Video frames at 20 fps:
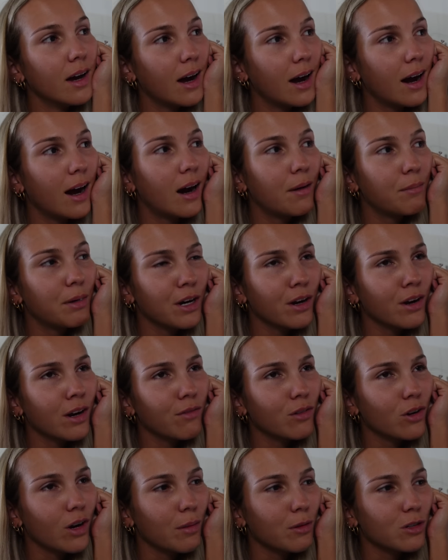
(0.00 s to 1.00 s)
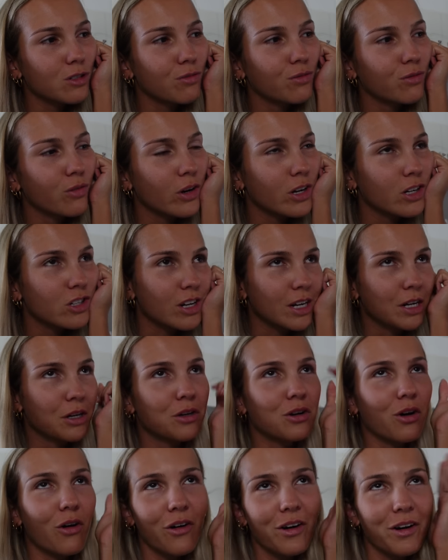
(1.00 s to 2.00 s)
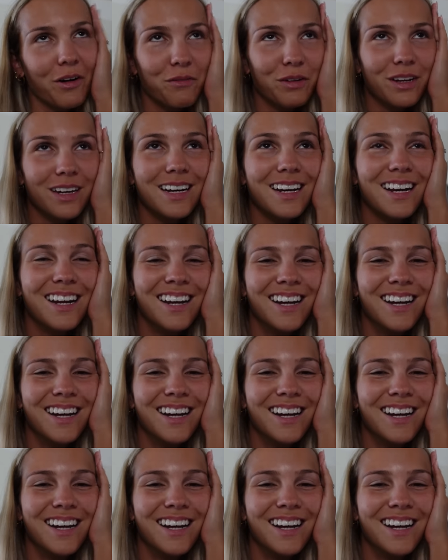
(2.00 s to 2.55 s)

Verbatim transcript: Um, I don't even know how much footage I got of it,